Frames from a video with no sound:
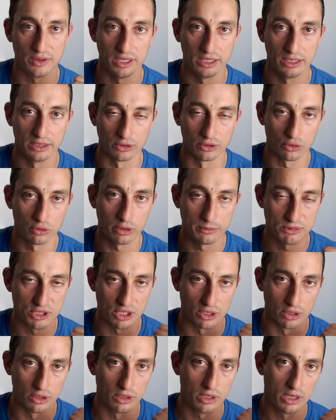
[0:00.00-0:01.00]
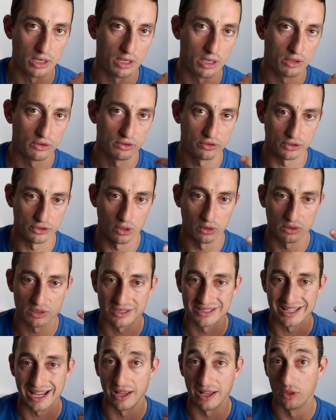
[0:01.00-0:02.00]
in crypto, stocks,
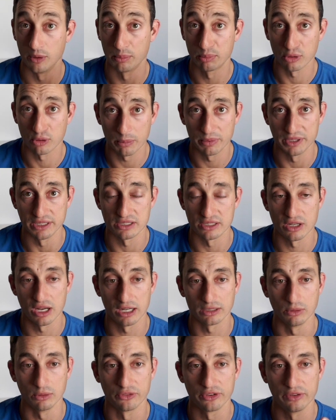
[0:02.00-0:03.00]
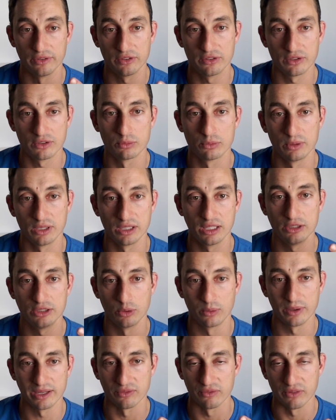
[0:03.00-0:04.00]
and the property cycle. So this is really
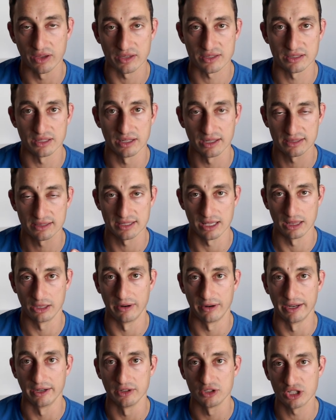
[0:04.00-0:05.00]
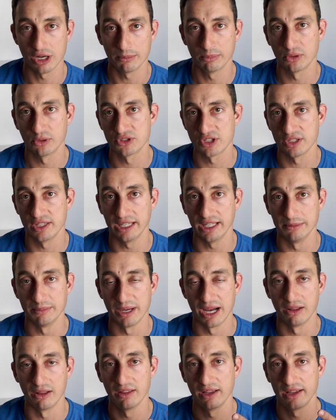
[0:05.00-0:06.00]
your Investor Accelerator. Jump onto the
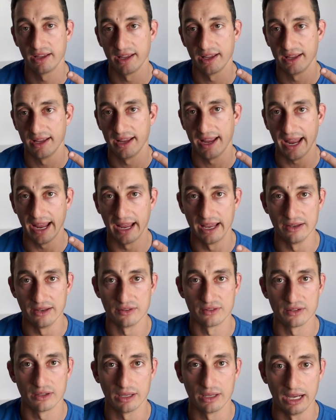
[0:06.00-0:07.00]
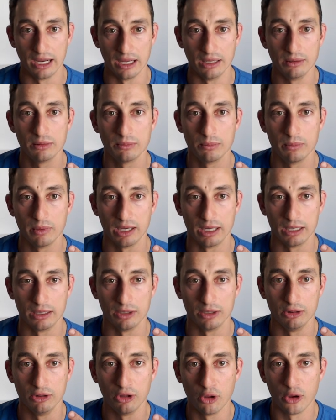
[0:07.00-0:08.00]
email and uh, uh,
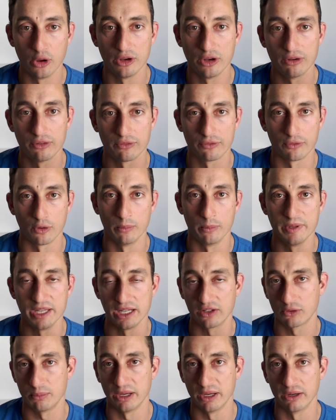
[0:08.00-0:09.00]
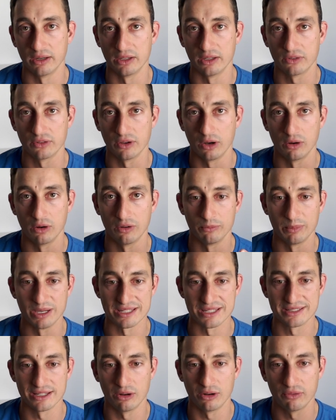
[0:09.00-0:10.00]
learn from the experience of
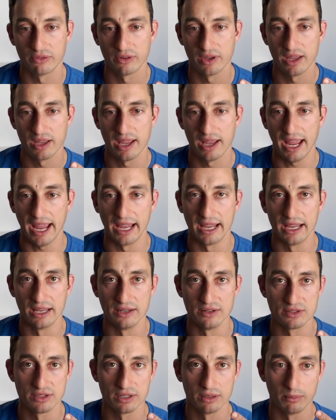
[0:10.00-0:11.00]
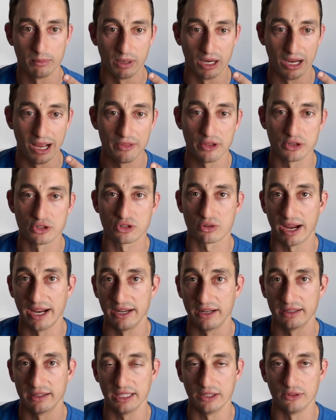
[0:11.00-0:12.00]
myself and my other
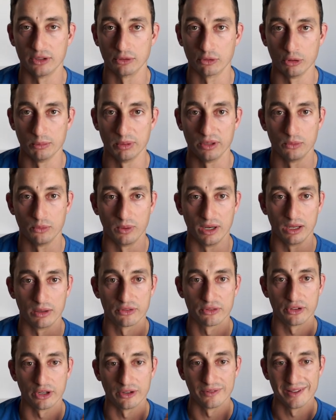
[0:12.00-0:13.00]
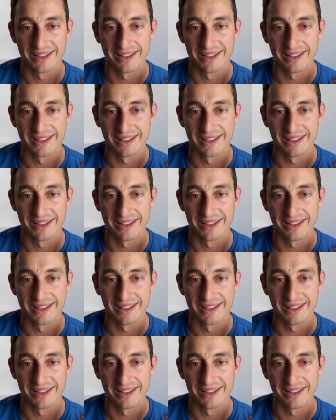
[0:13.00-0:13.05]
trader in the group as well. So